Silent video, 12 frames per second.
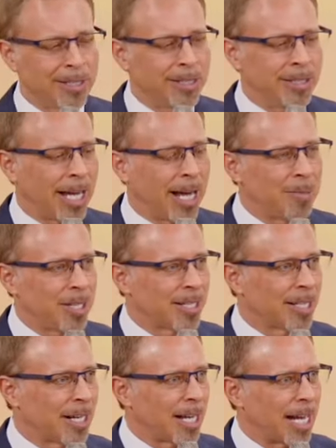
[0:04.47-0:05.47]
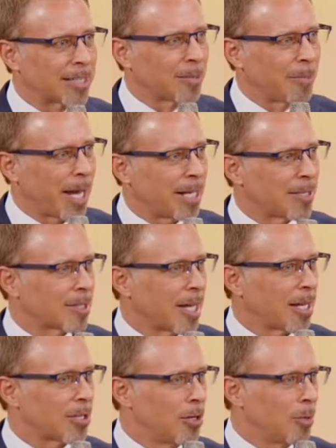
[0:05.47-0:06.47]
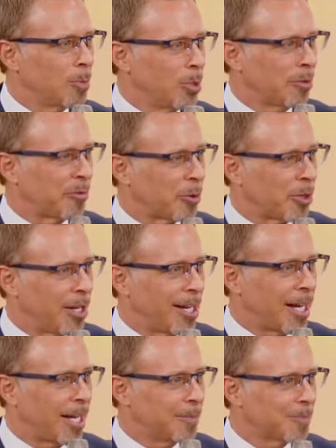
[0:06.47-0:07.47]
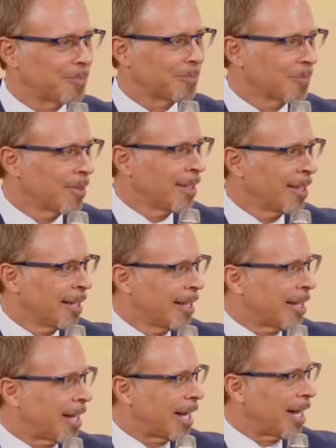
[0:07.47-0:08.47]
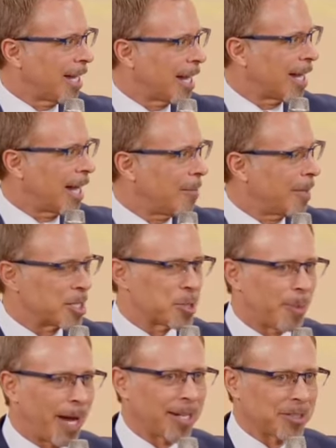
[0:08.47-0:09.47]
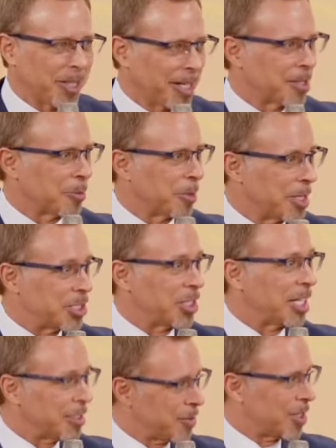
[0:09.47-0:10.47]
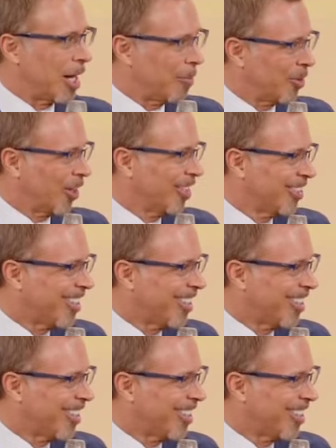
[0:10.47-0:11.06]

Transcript: I'm a little like the man at the gate called Beautiful tonight. I, am expecting to receive something.